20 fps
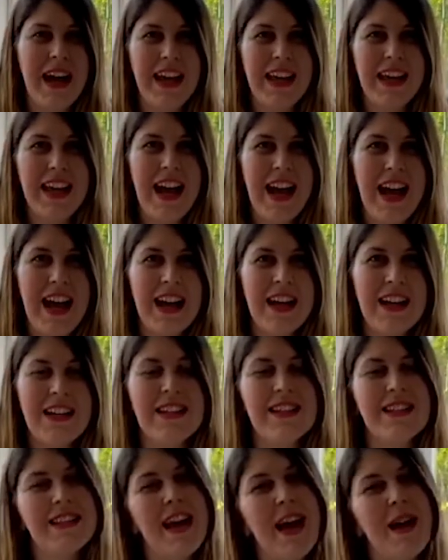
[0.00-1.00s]

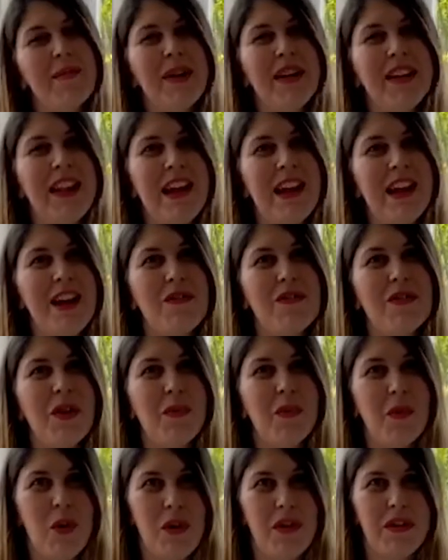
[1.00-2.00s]
guys, I'm Katerina
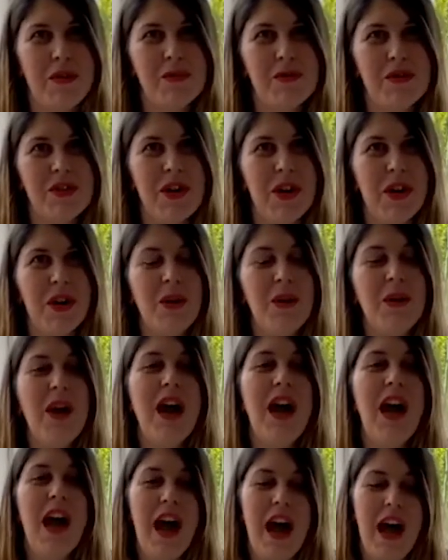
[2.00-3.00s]
from Walthamstow,
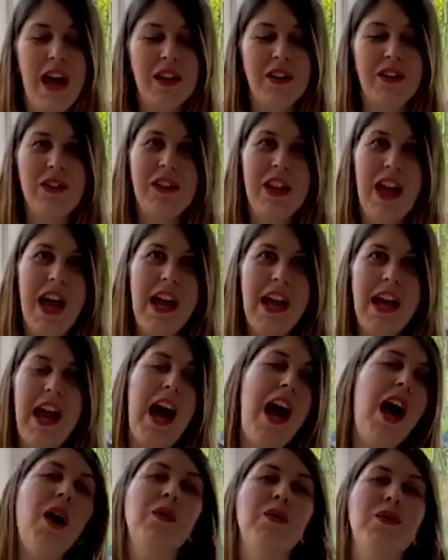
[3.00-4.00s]
and today
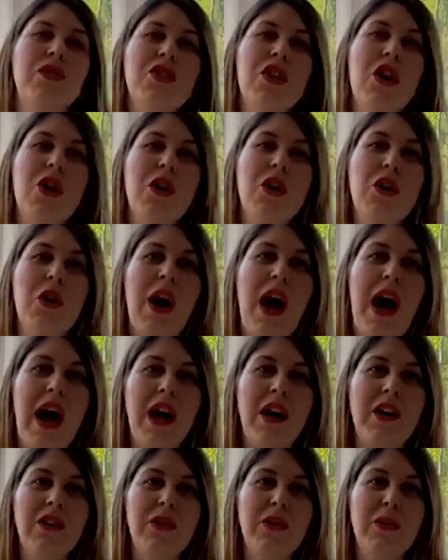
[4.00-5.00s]
I will show you
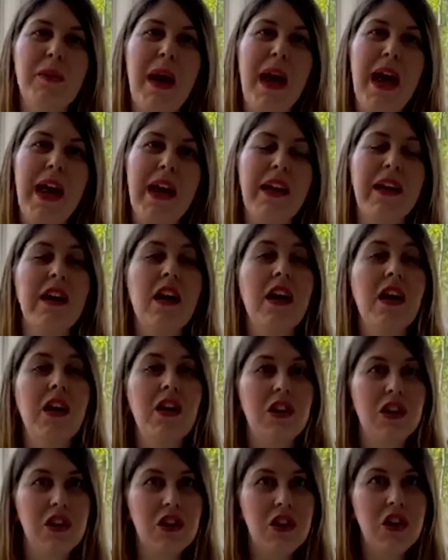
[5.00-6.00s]
how to make
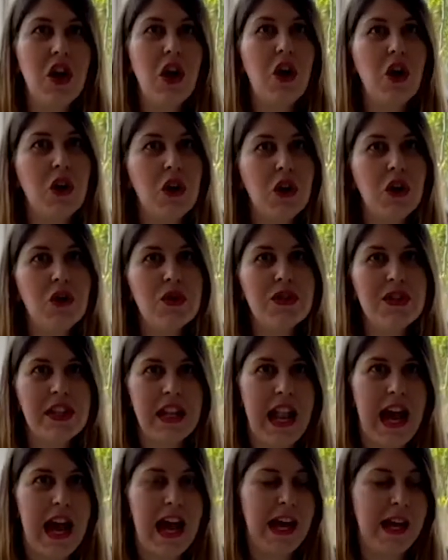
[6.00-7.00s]
no glue
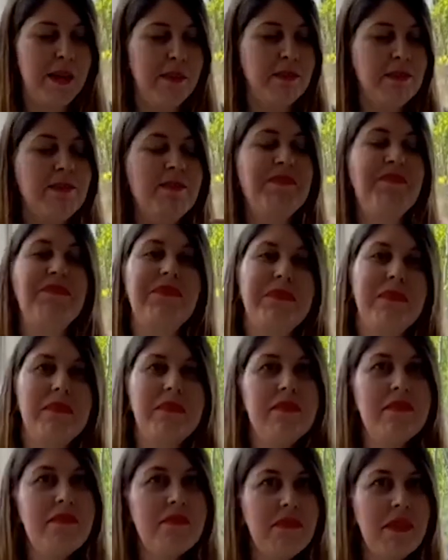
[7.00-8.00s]
slime
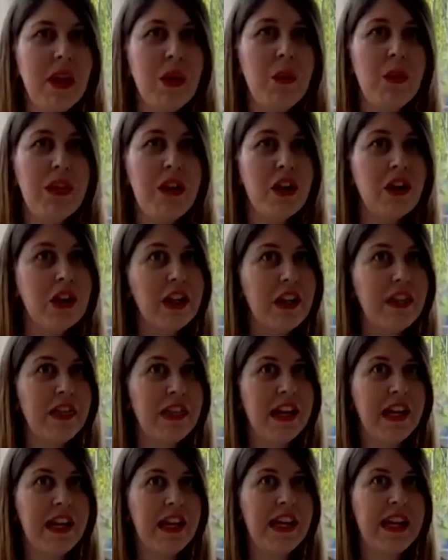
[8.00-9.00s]
with only
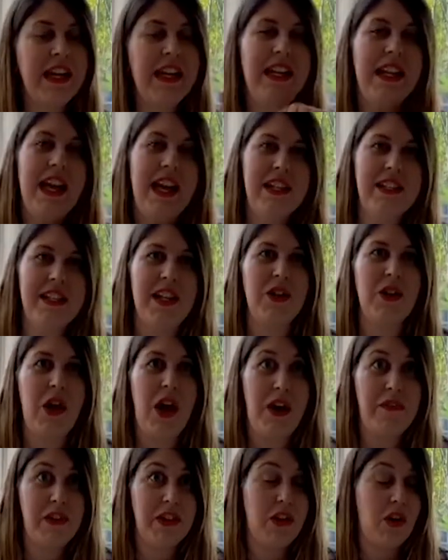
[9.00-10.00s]
three ingredients that you
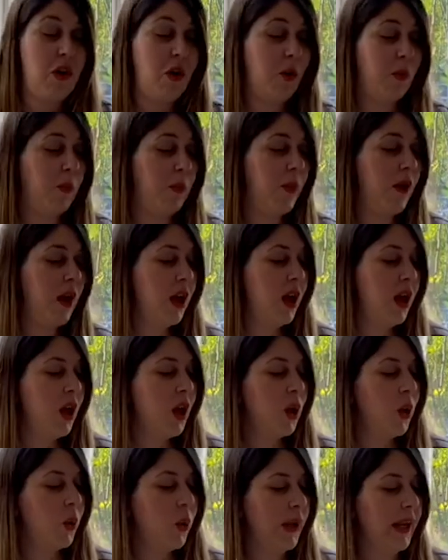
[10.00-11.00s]
have at home.
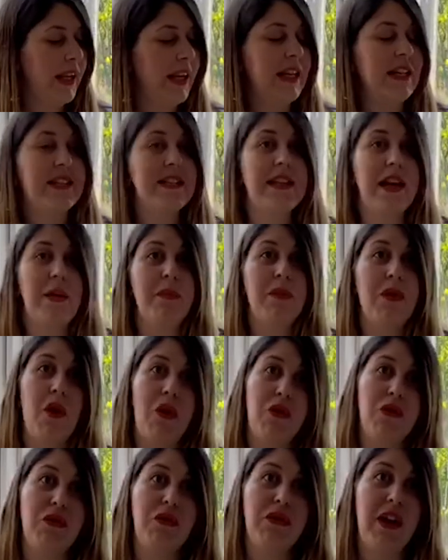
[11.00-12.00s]
We need some
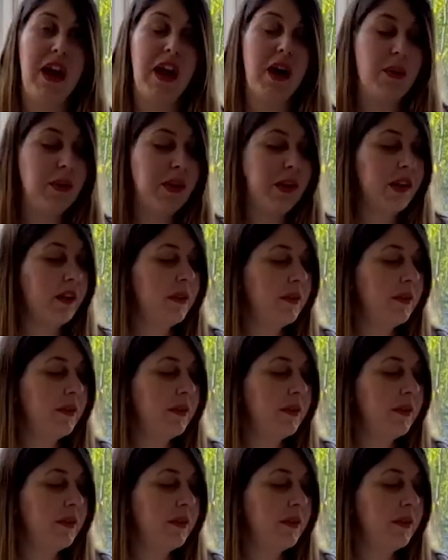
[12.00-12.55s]
corn flour,